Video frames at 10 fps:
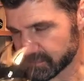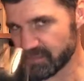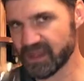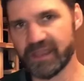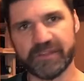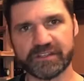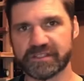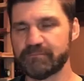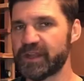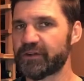And there's
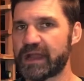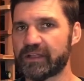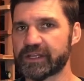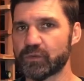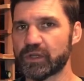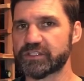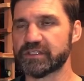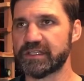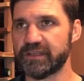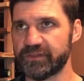some minerality,
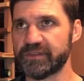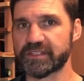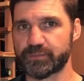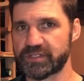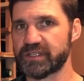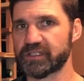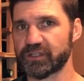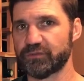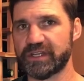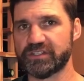which given this
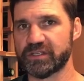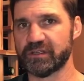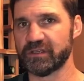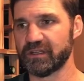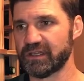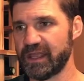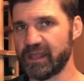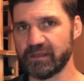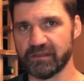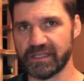particular region
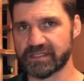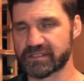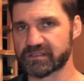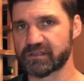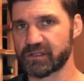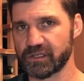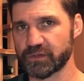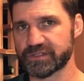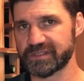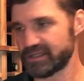and it's
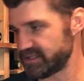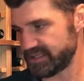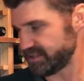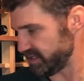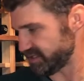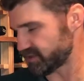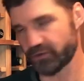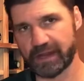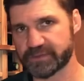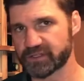close, these
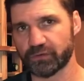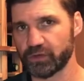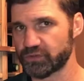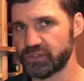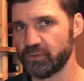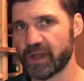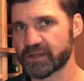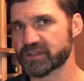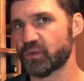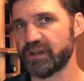grapes grew 2
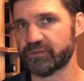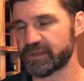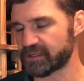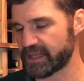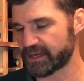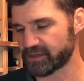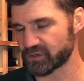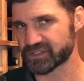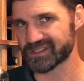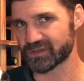miles away from the Atlantic
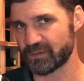Ocean. So I'm